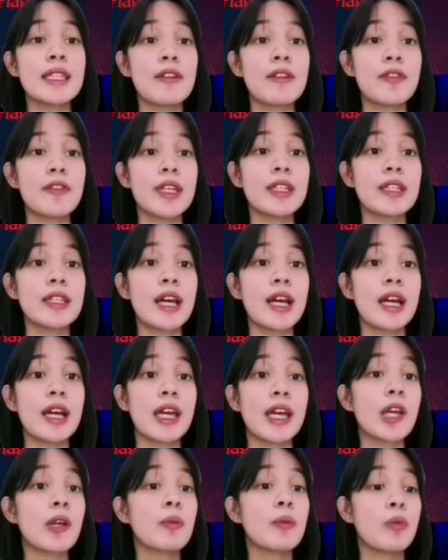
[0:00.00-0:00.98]

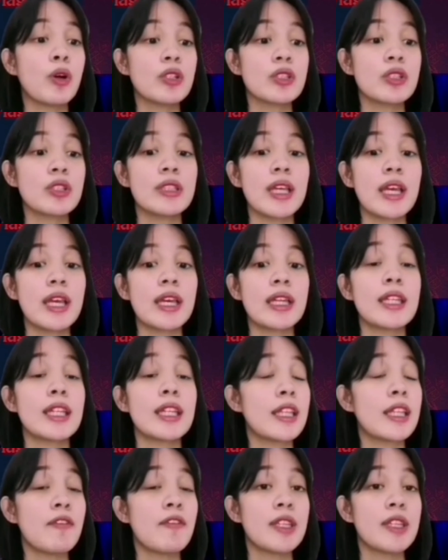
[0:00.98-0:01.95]
Delfina Herboso de
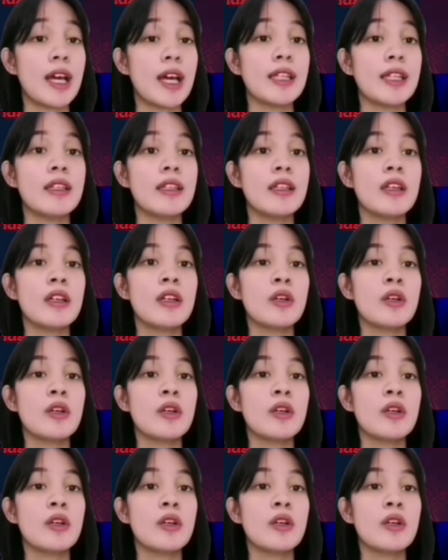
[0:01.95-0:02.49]
Natividad,